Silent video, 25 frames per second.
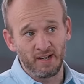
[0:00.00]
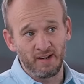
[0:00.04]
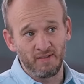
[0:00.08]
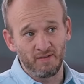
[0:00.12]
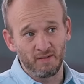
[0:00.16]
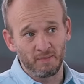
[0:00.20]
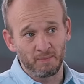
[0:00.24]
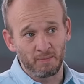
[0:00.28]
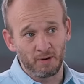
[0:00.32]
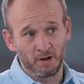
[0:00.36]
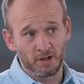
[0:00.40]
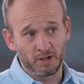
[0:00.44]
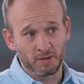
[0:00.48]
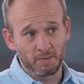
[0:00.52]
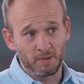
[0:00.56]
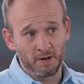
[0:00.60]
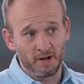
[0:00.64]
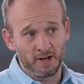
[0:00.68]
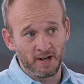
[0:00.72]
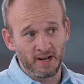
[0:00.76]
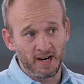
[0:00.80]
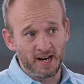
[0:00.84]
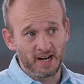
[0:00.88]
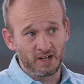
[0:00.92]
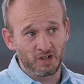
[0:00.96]
even possibly
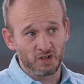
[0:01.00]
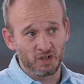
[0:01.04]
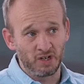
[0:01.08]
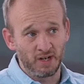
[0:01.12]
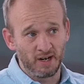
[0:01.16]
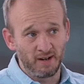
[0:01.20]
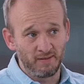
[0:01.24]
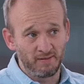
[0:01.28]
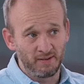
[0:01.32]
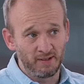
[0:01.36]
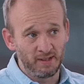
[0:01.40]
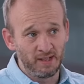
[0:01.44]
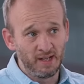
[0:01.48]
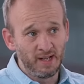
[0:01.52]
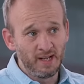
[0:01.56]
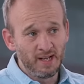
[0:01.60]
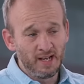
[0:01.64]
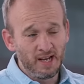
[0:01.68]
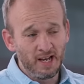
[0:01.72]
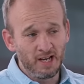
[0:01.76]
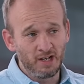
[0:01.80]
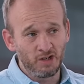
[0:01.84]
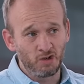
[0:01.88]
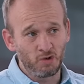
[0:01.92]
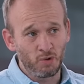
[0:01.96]
on a national level,
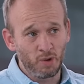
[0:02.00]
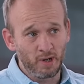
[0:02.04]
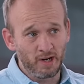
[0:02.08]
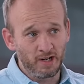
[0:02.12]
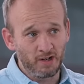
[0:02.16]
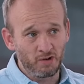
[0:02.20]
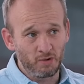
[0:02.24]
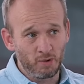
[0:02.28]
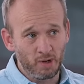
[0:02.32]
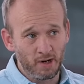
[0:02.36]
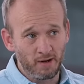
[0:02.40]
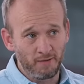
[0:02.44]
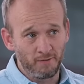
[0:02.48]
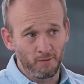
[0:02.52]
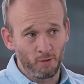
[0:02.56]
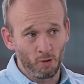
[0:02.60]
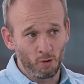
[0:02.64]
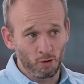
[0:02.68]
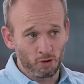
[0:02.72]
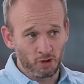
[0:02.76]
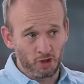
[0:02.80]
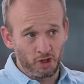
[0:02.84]
in 2024.